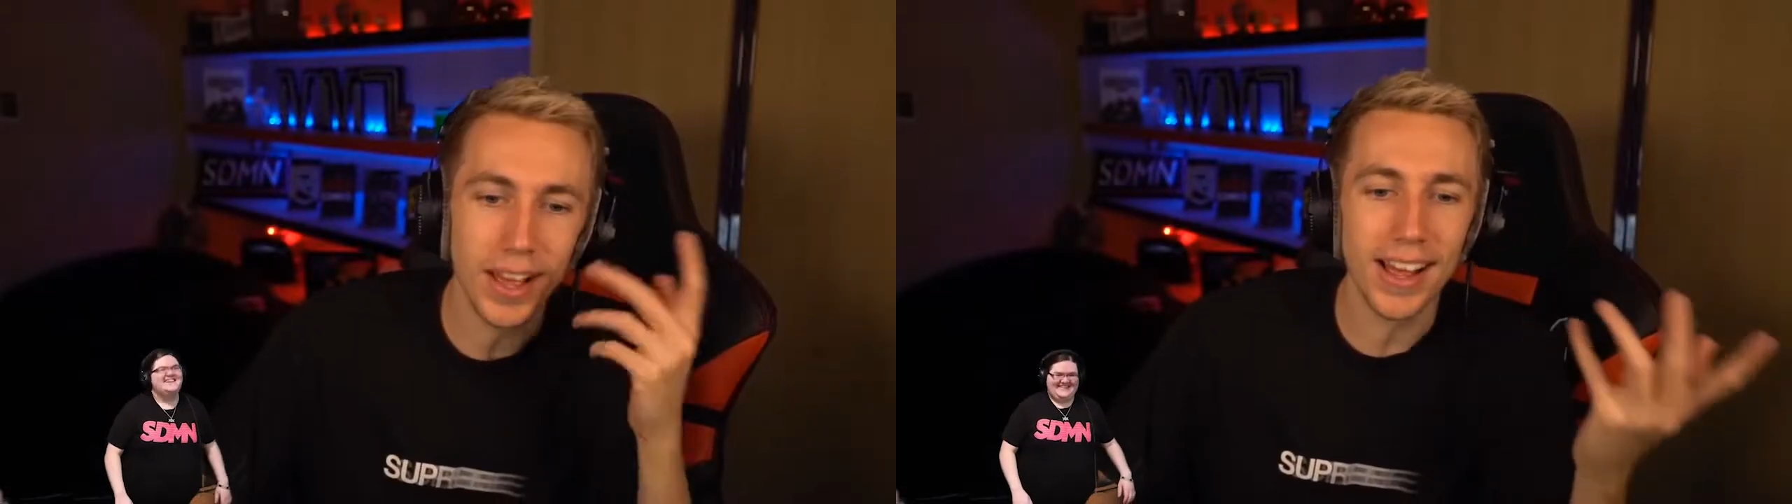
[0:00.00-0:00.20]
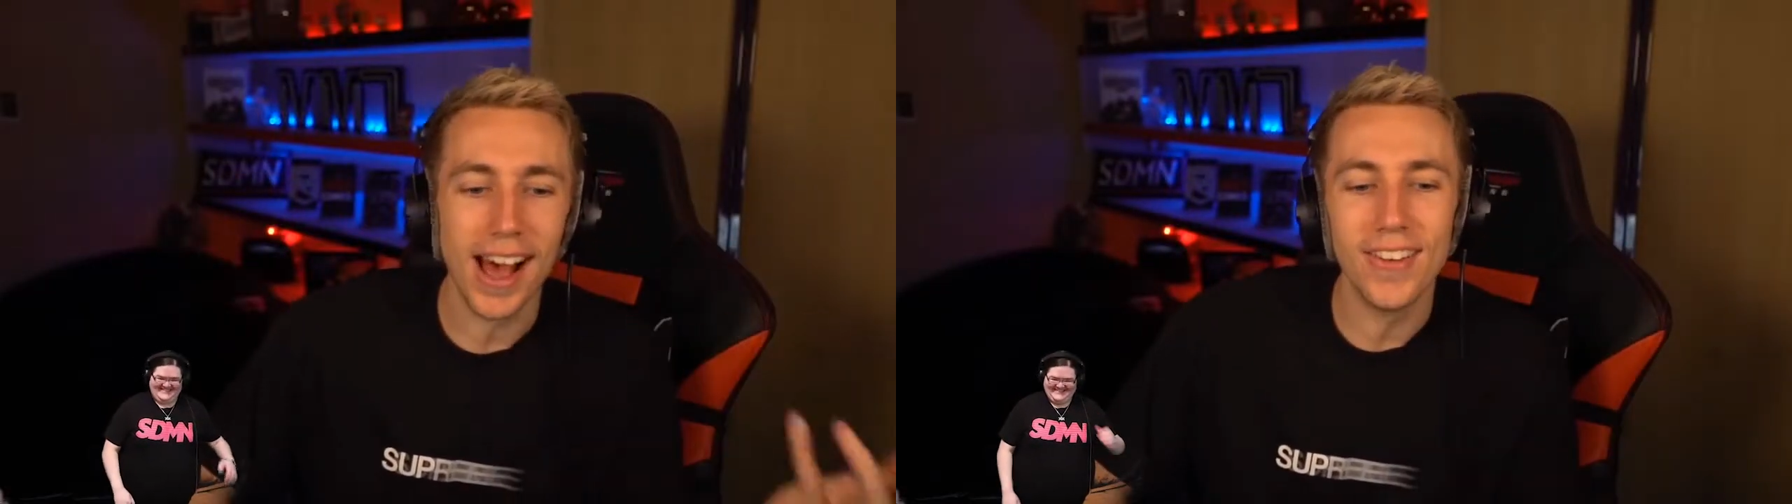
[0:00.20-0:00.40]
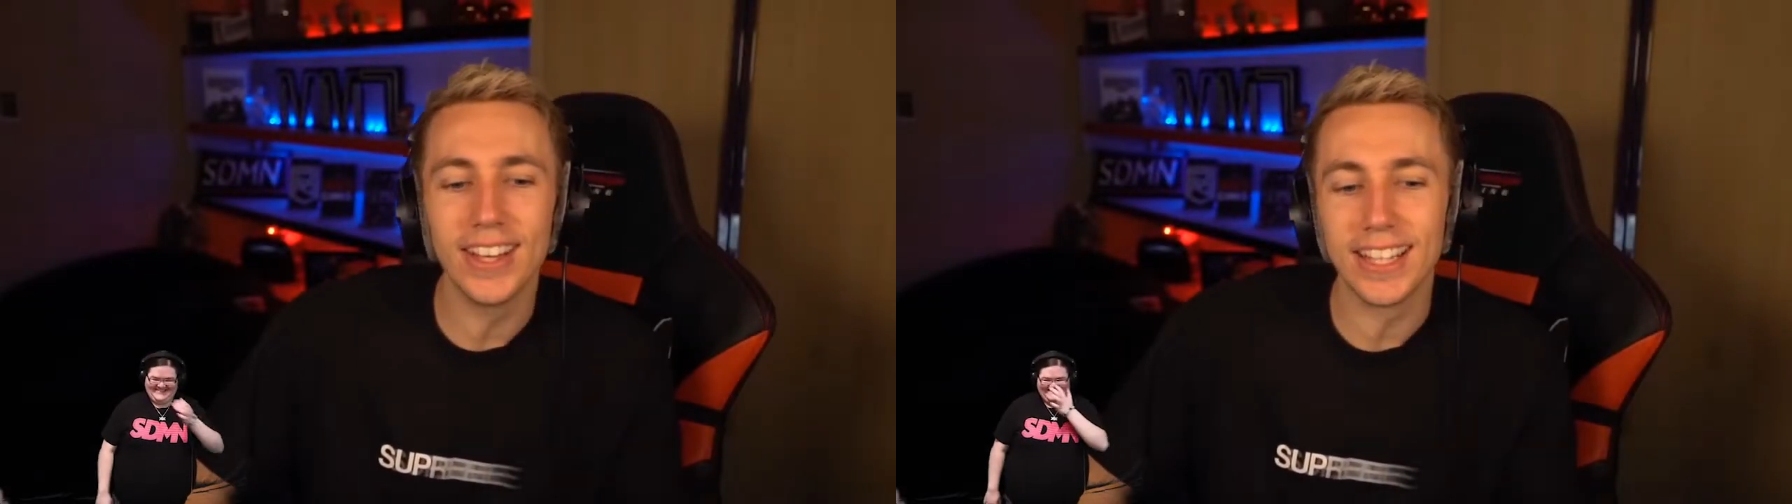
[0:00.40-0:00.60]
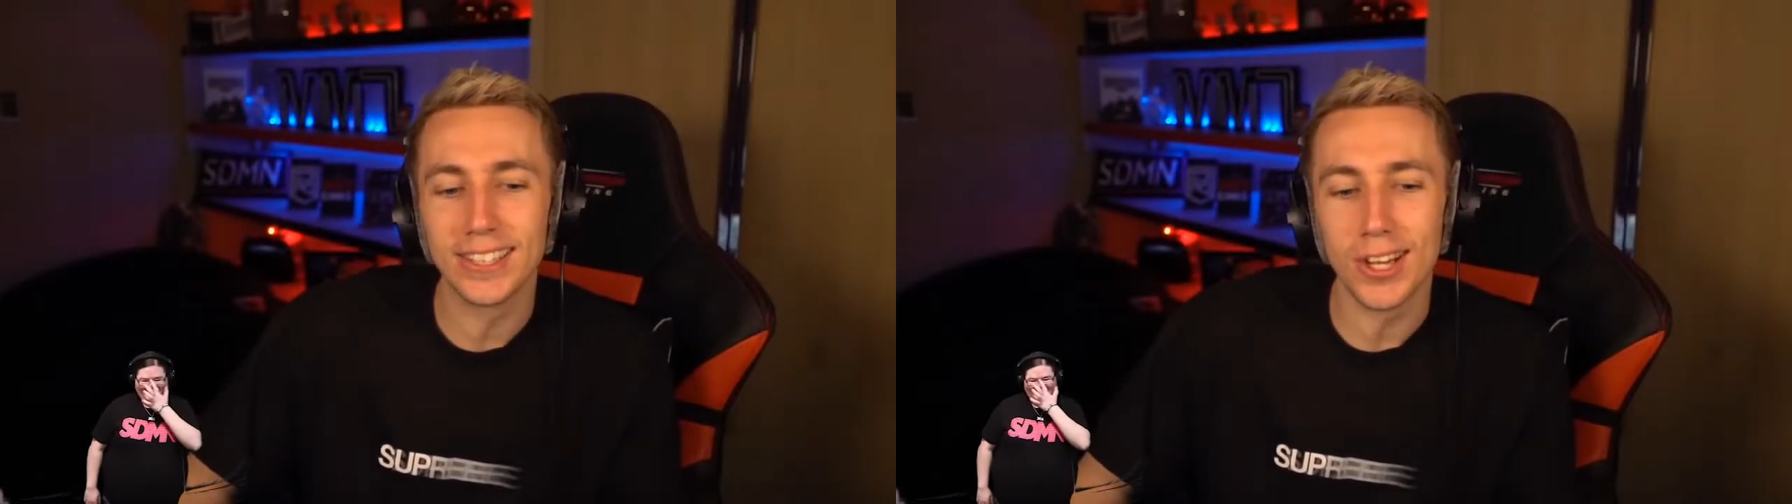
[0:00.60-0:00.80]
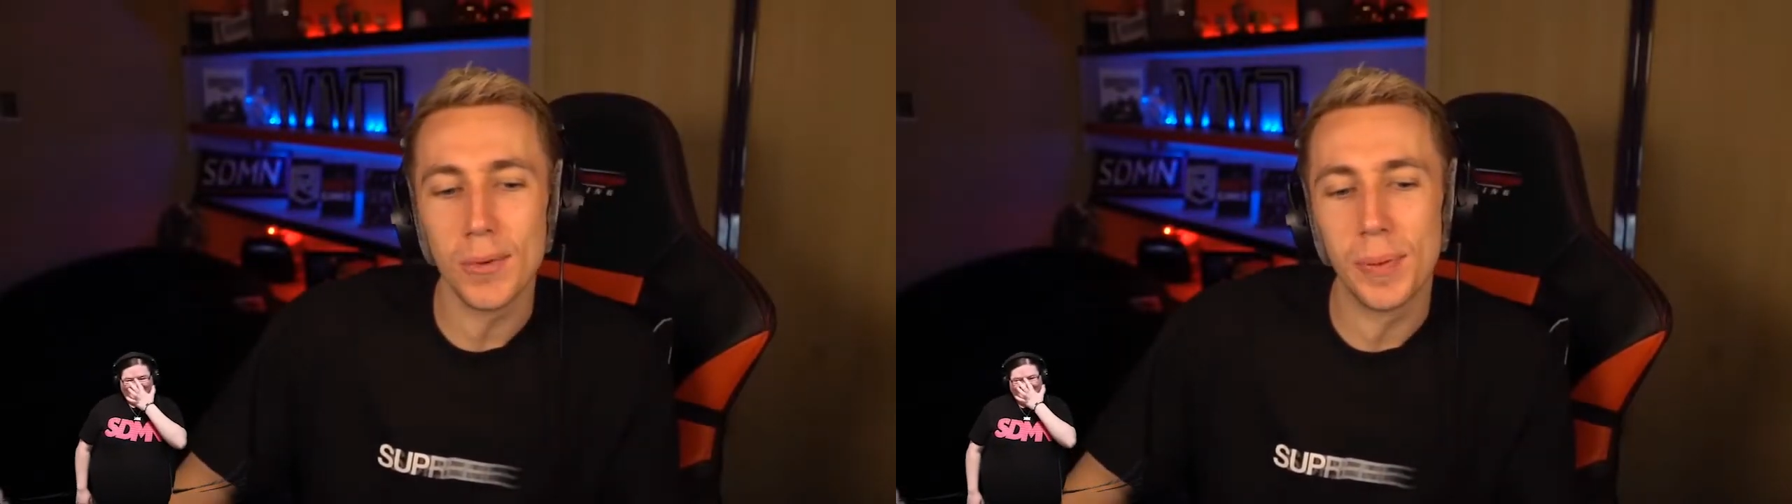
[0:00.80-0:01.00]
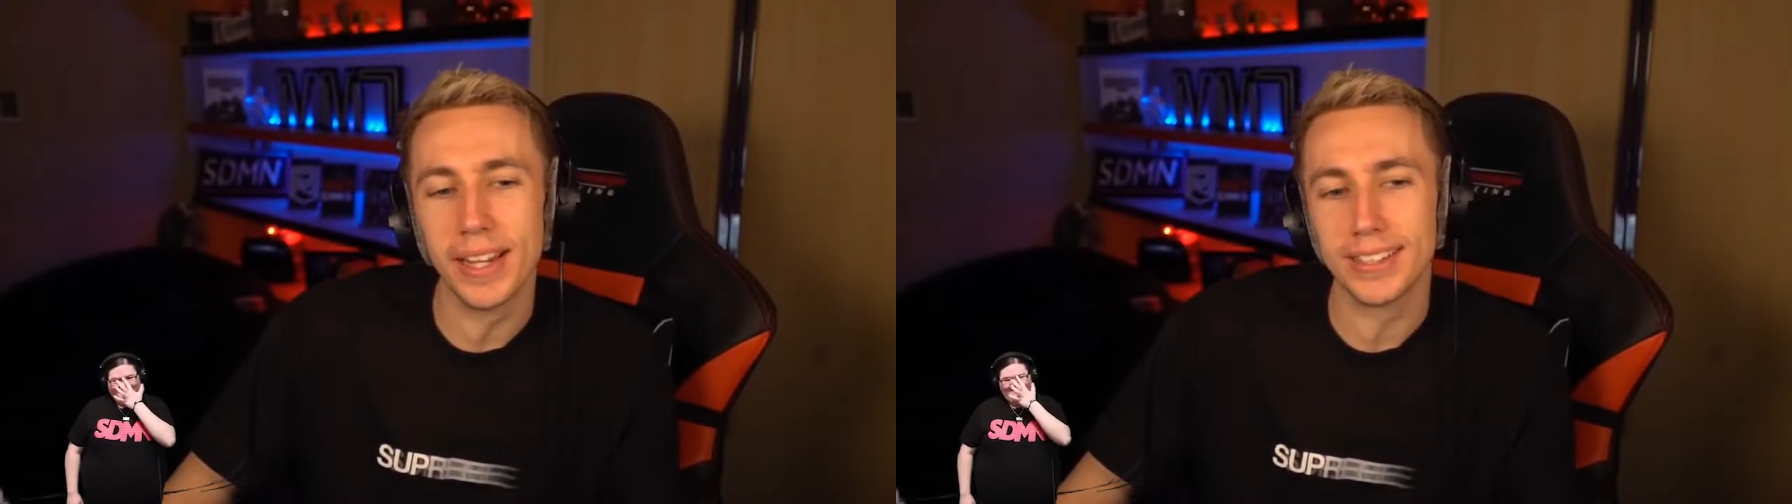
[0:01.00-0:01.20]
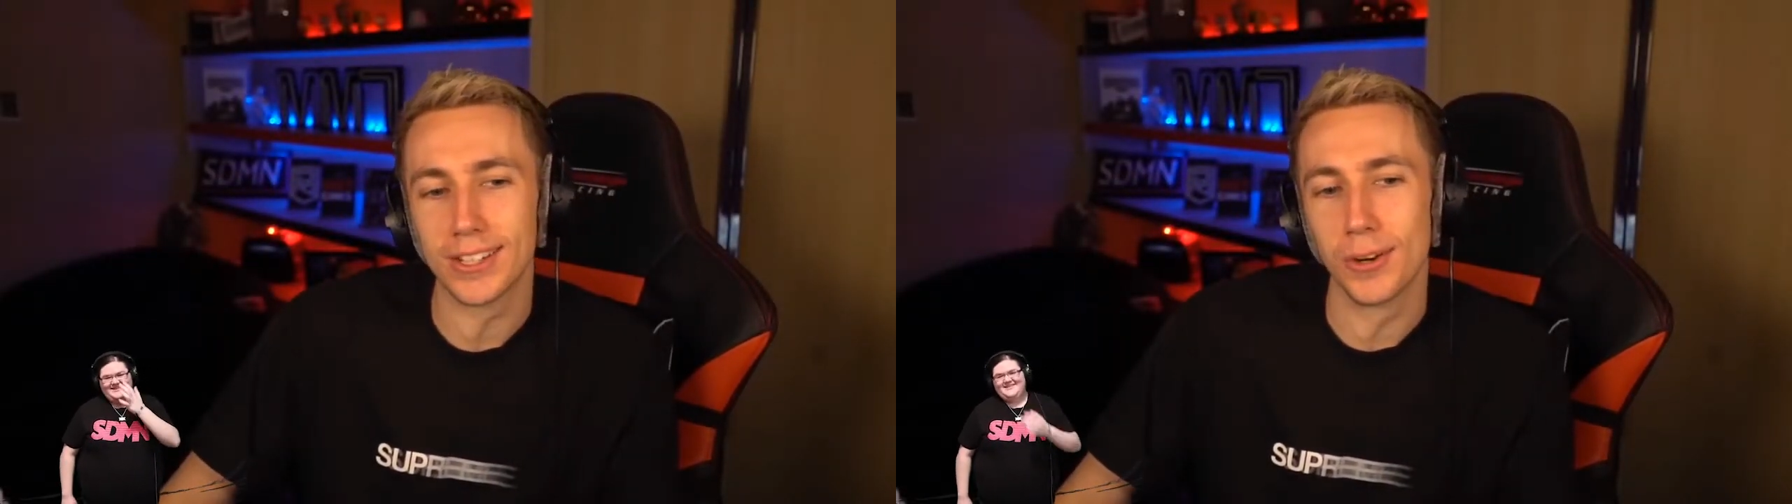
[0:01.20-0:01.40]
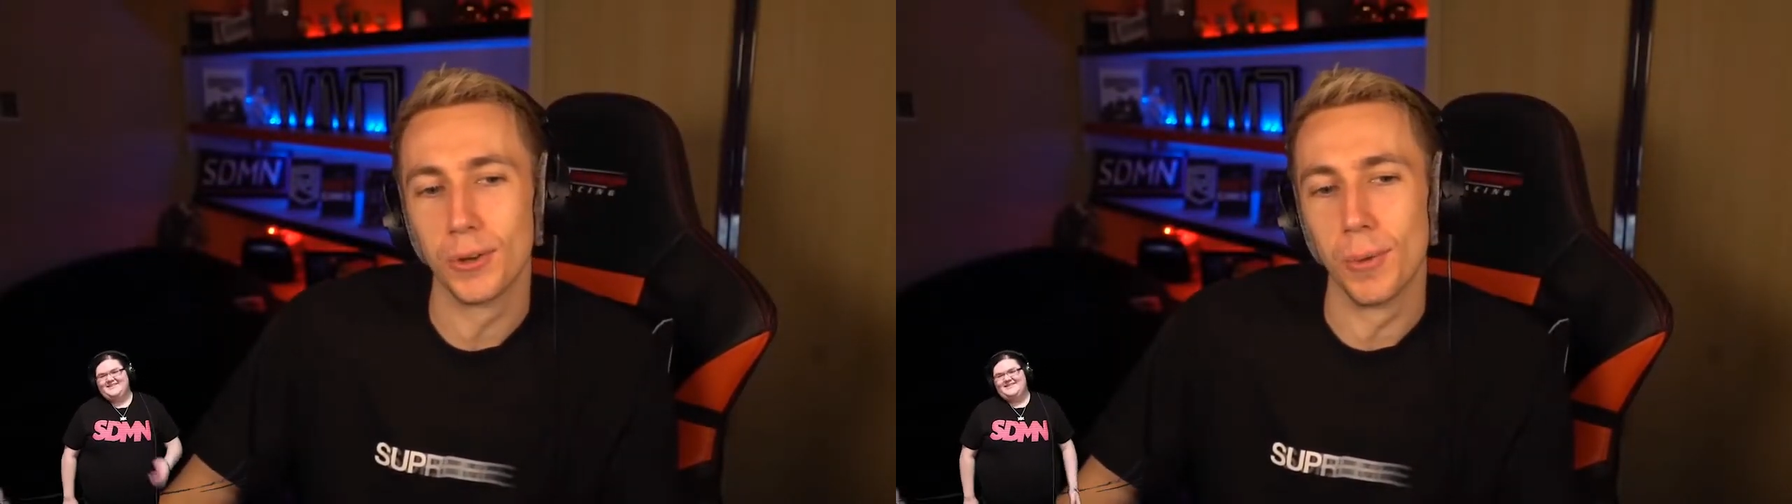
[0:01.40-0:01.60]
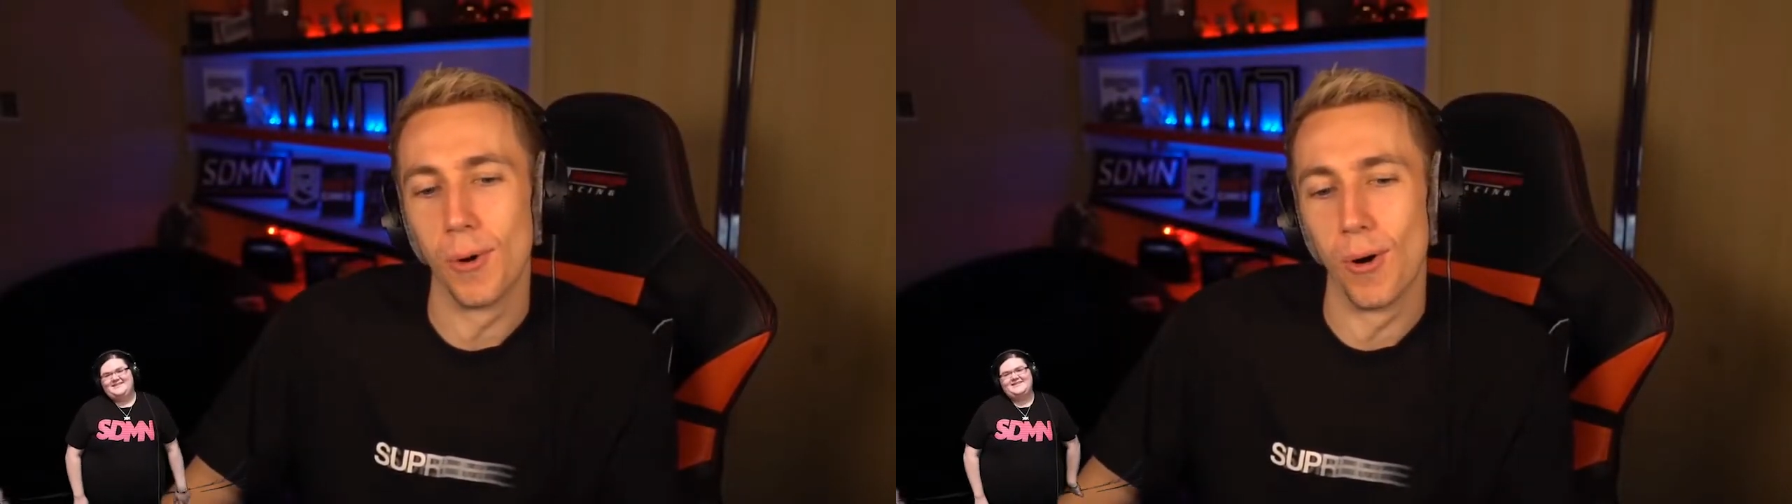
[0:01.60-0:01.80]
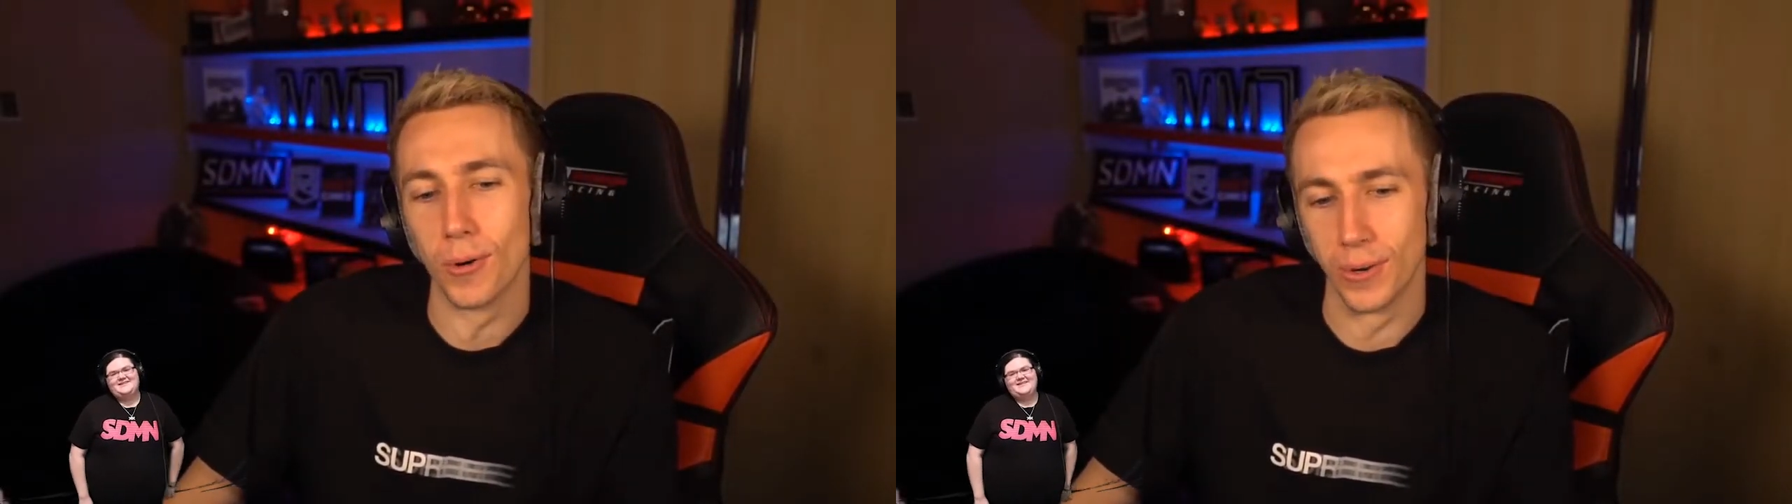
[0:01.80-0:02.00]
I mean, it's so peak to call them
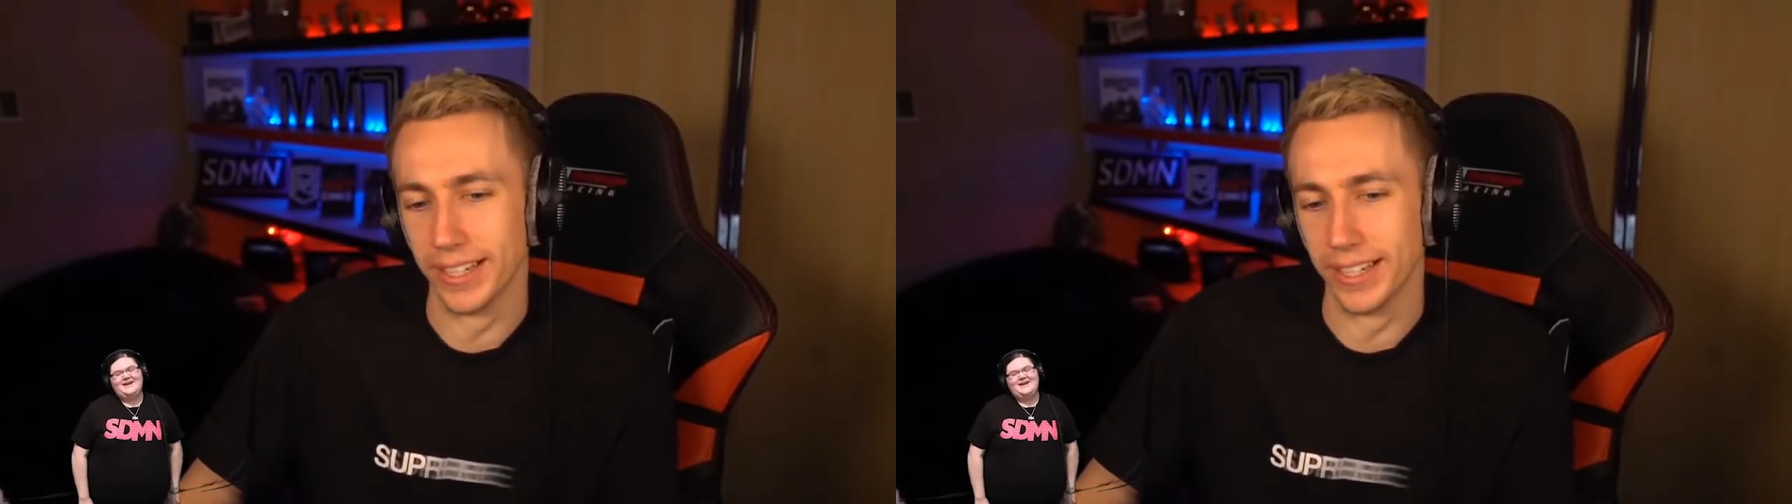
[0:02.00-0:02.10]
awkward.